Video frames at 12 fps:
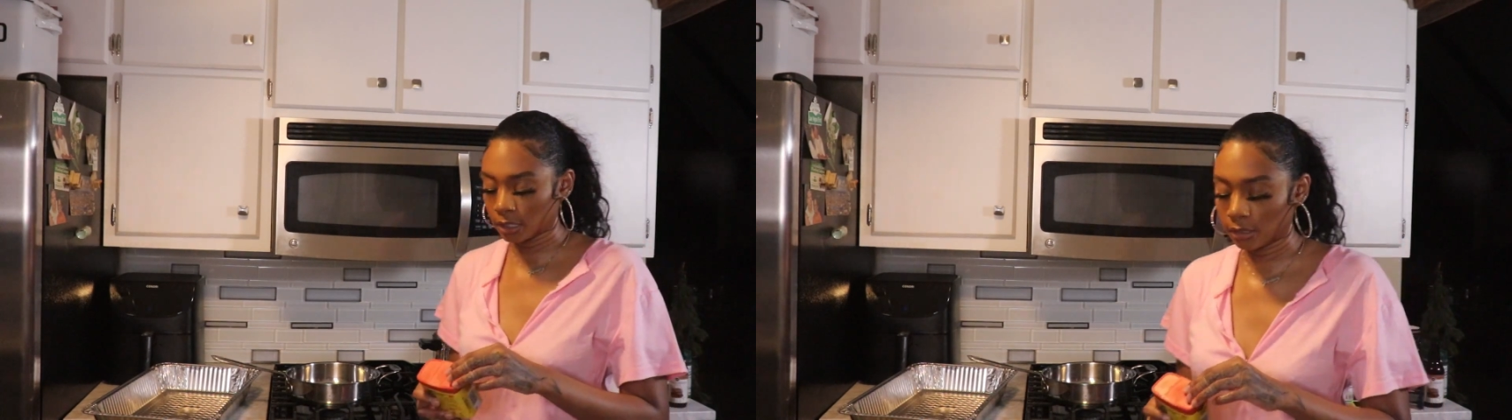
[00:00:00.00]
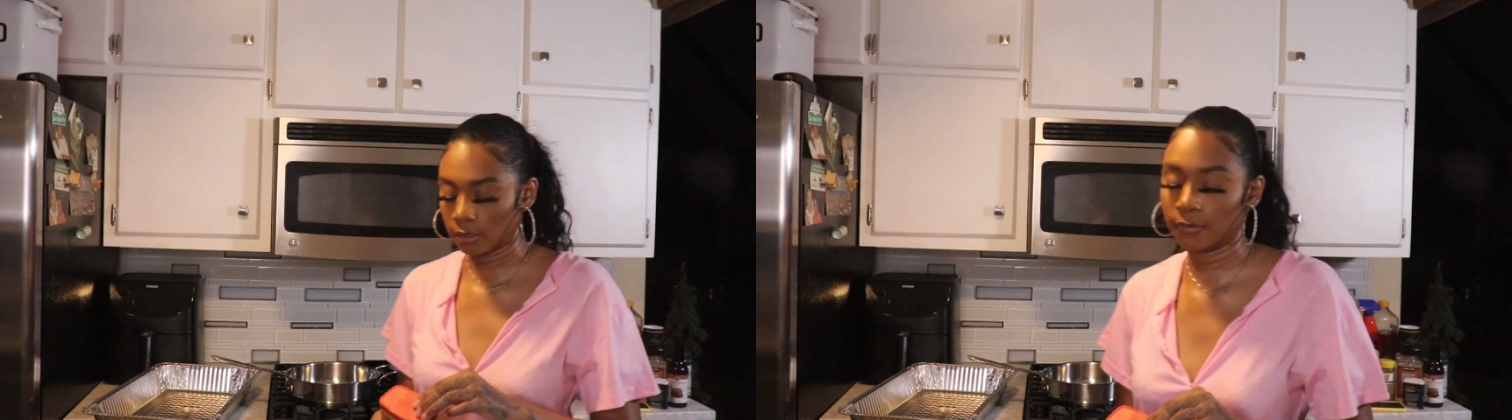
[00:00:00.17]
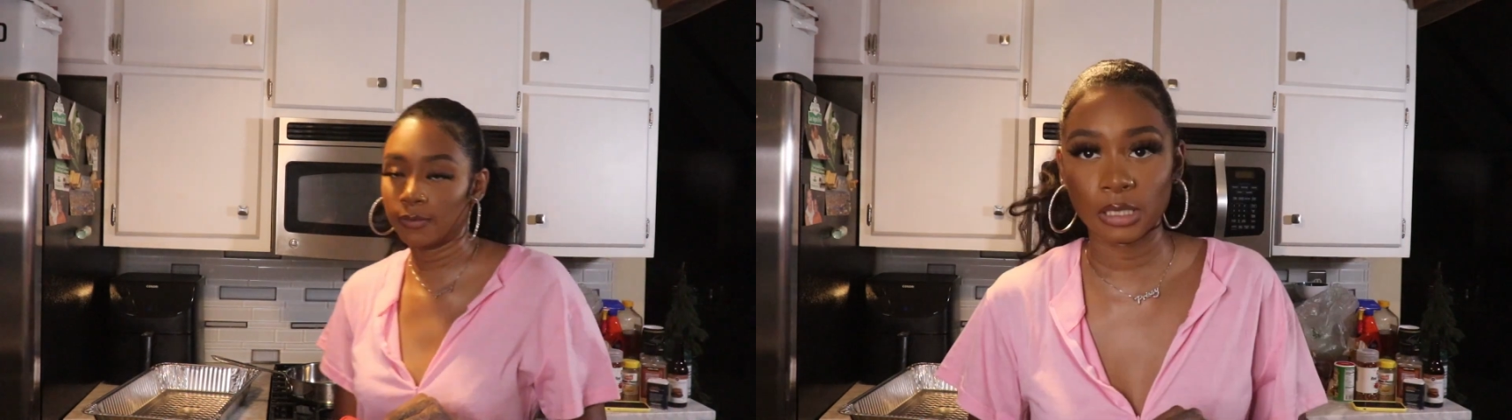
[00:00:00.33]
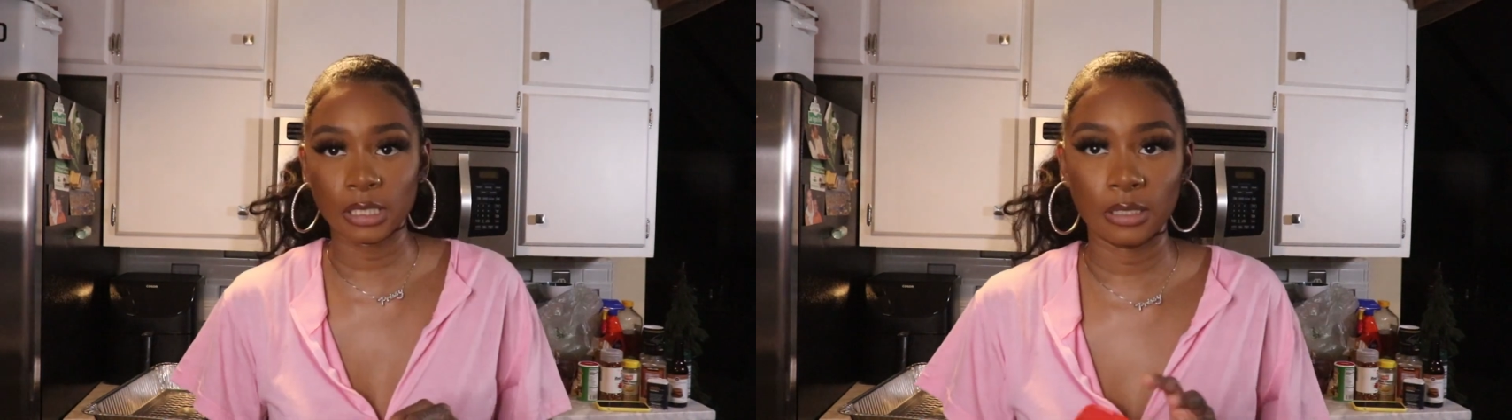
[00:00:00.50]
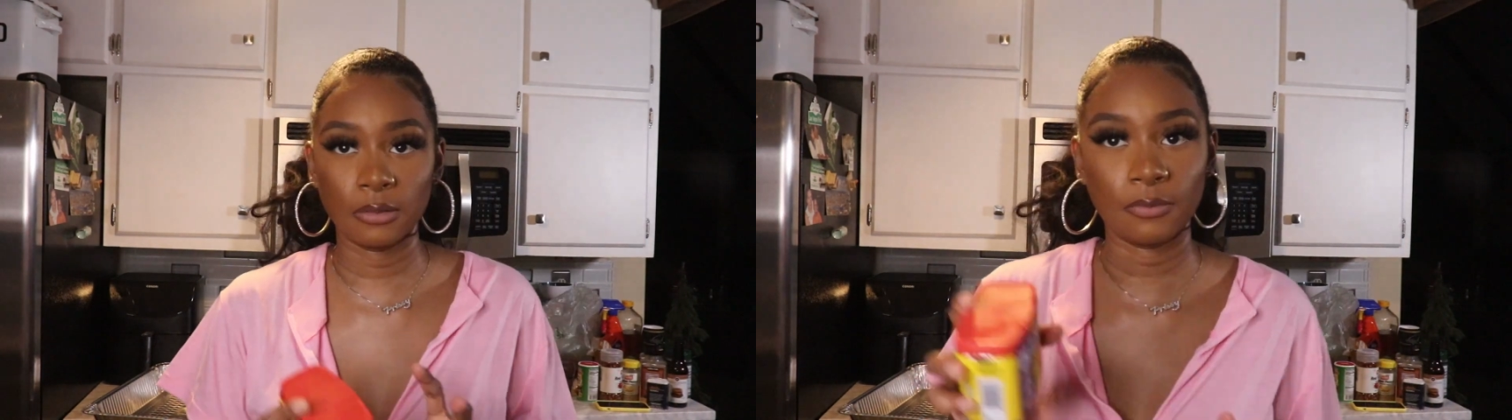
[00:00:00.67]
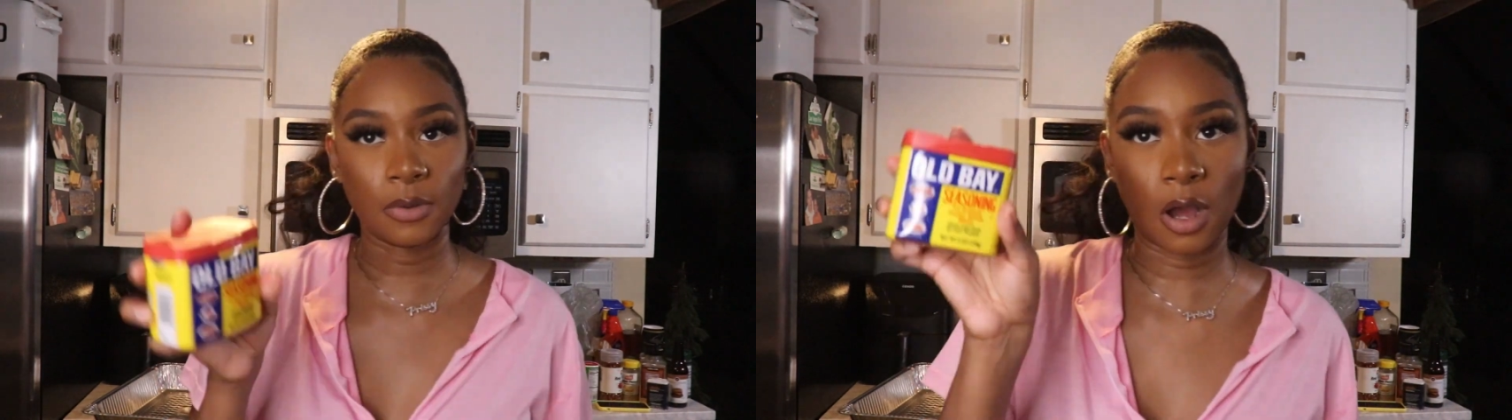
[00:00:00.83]
of
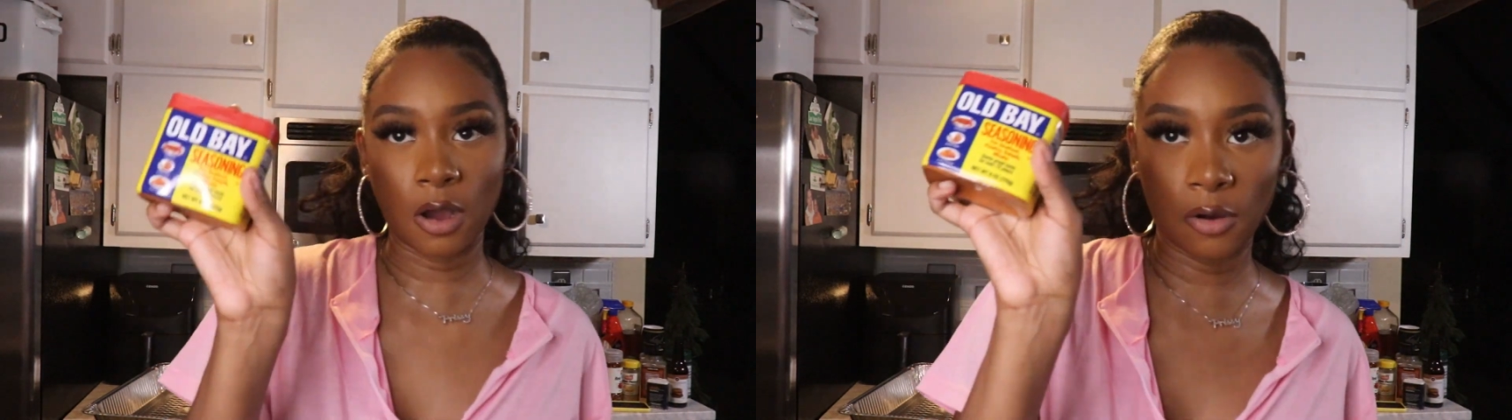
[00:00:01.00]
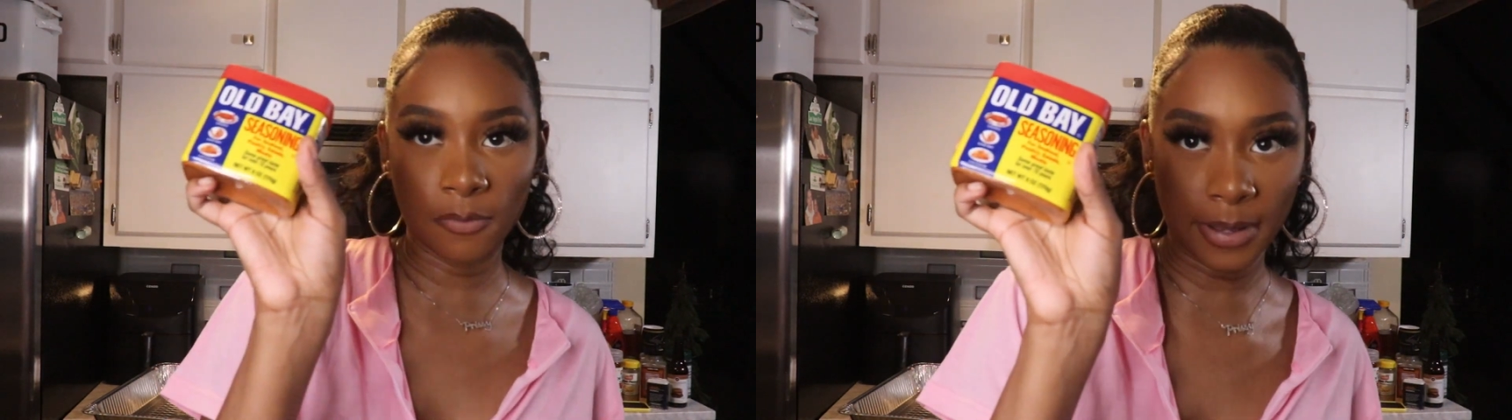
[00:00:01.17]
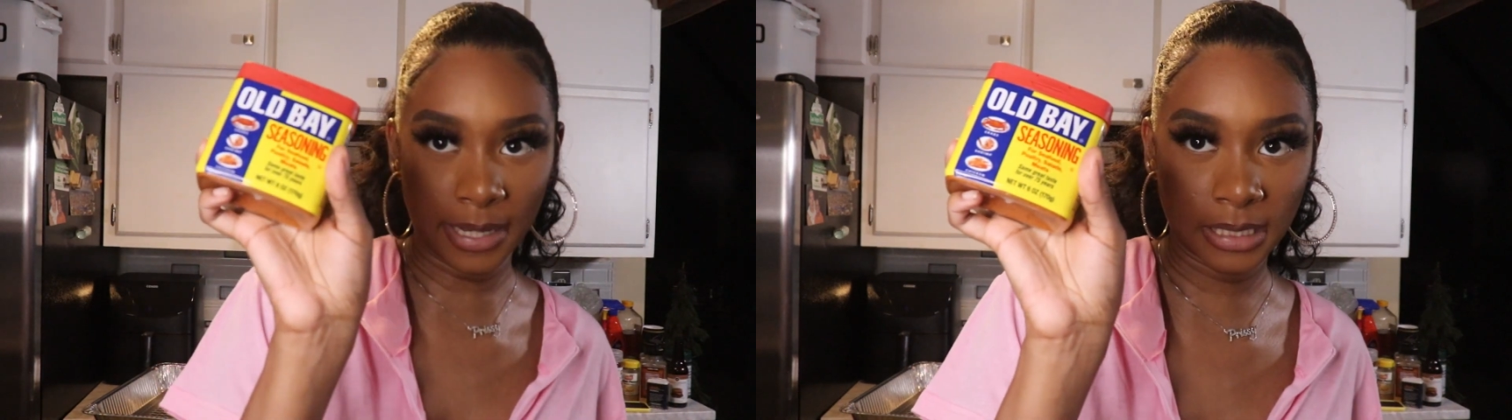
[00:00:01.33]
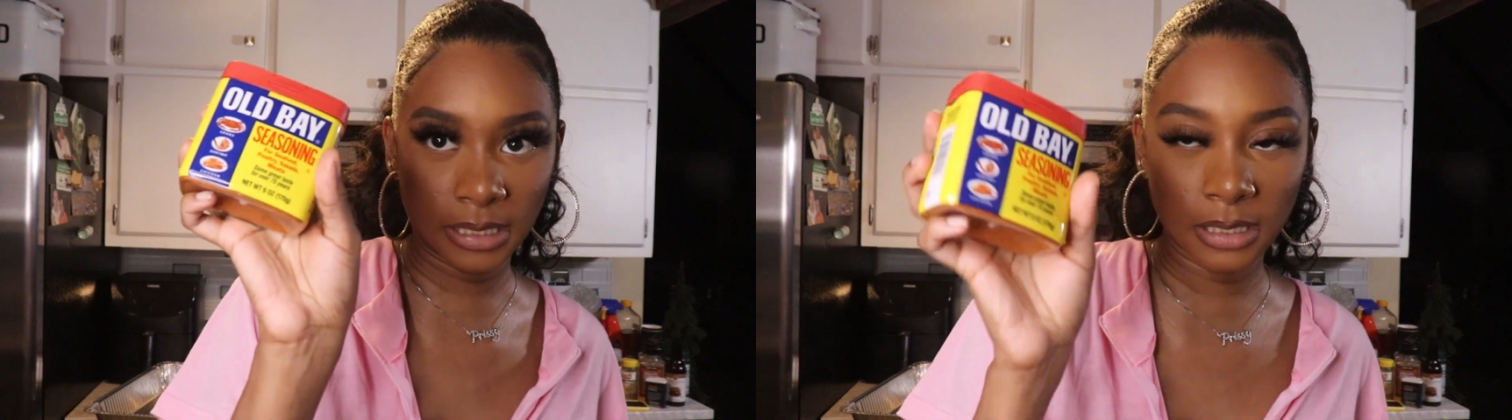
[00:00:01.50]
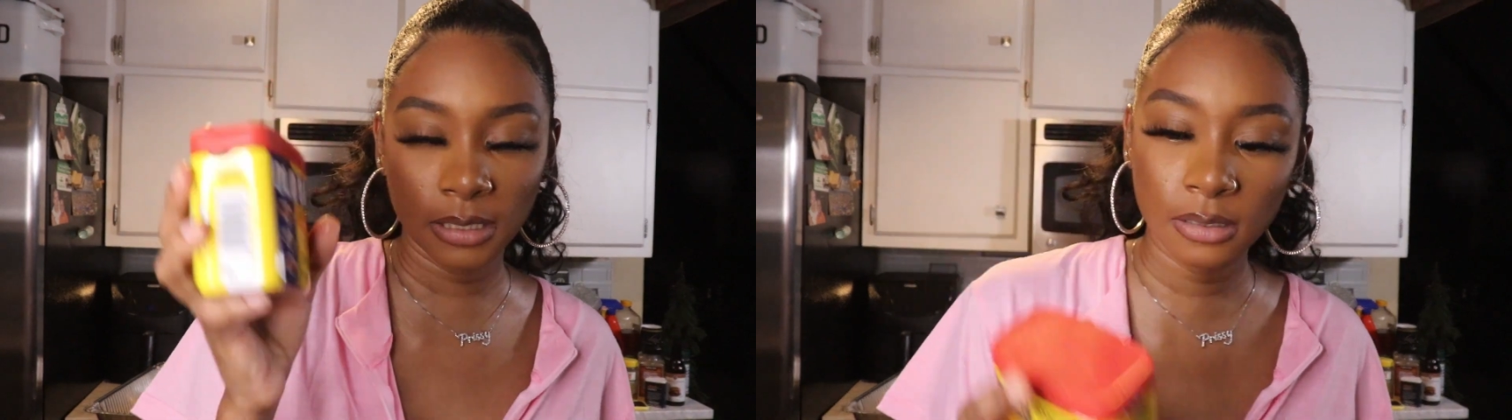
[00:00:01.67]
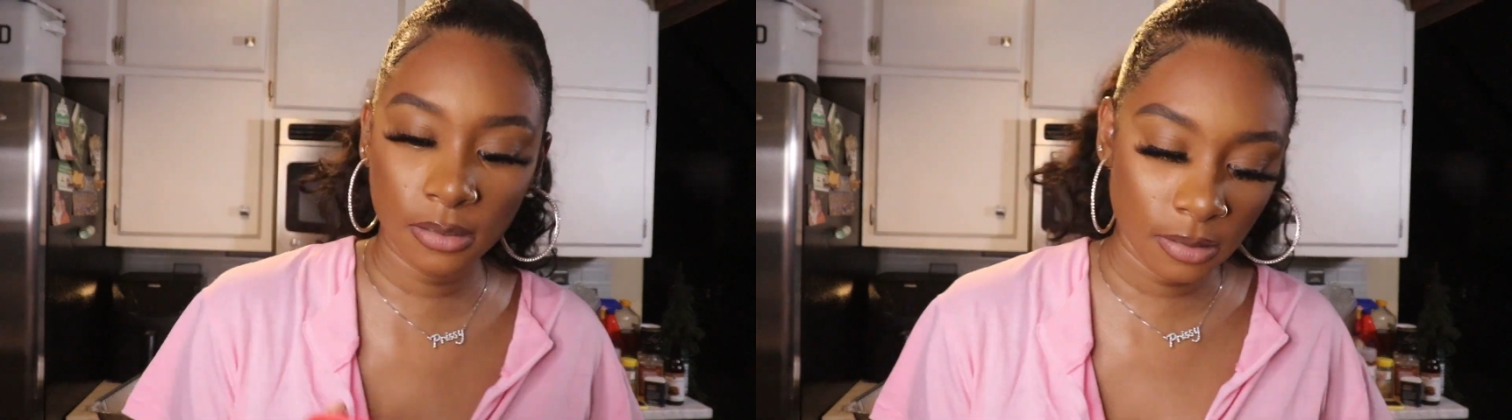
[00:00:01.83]
some Old Bay
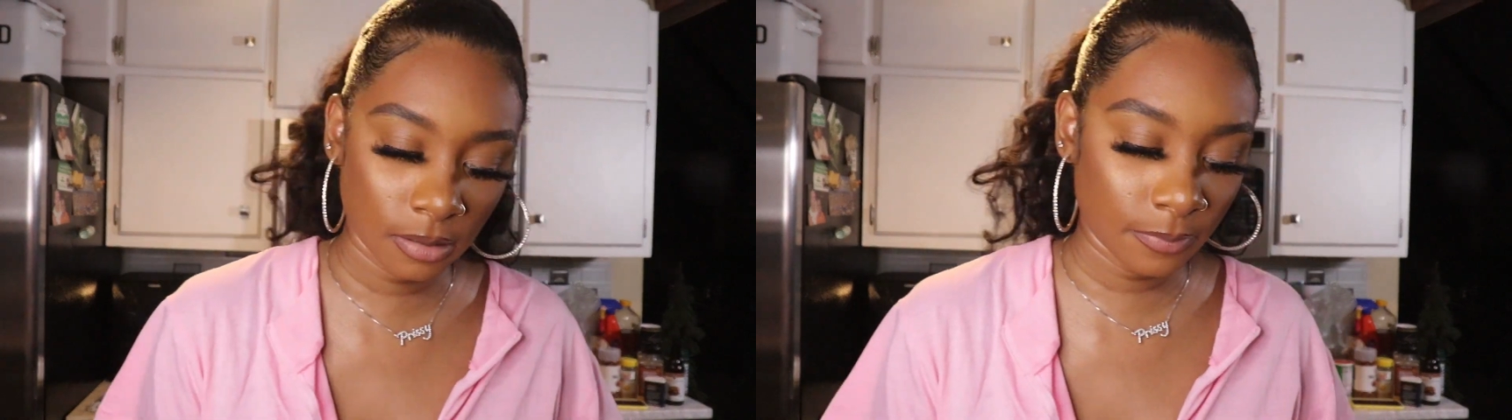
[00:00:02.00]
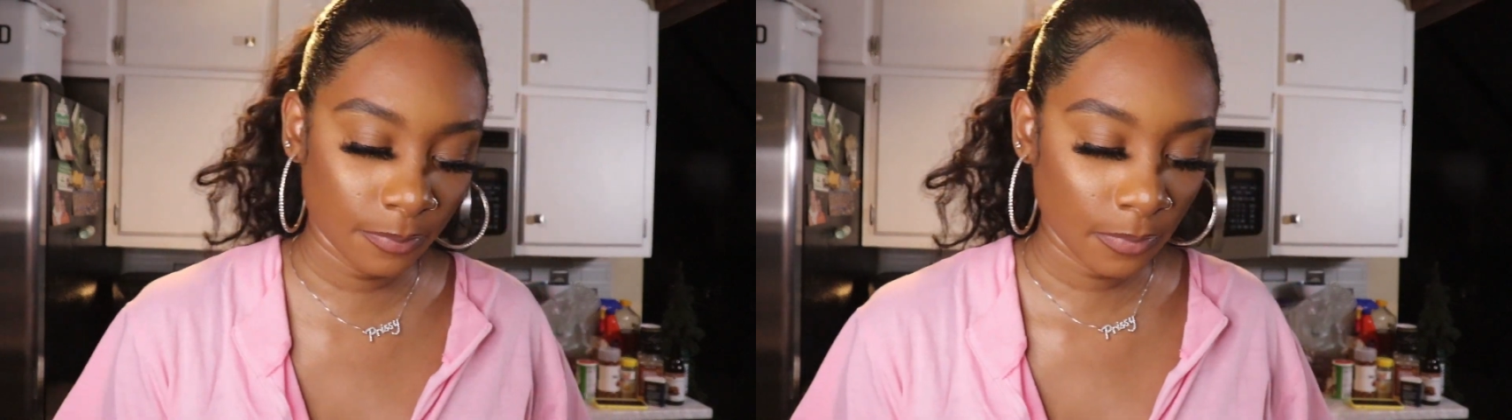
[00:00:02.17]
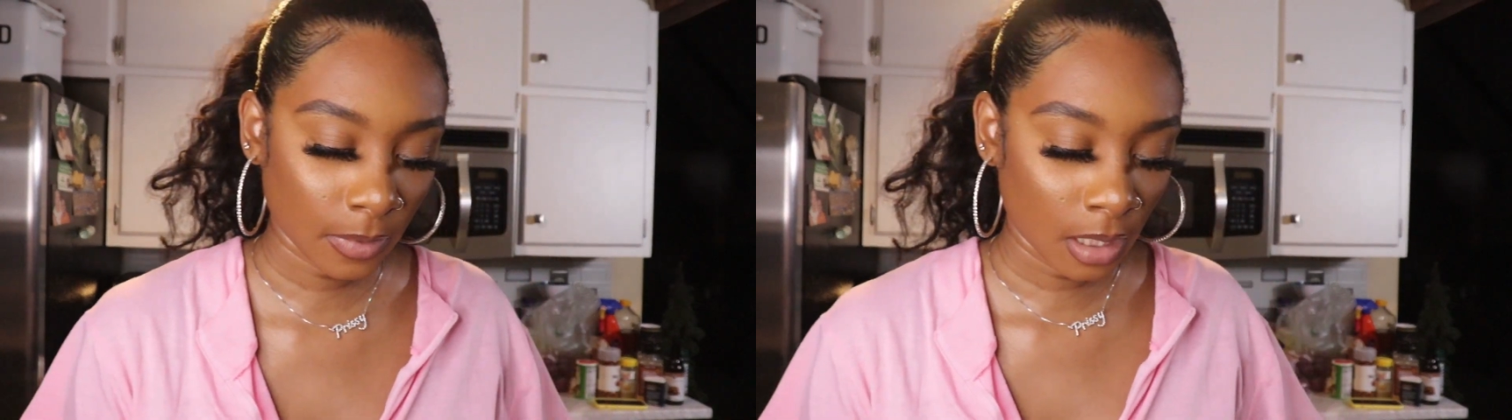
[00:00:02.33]
seasoning.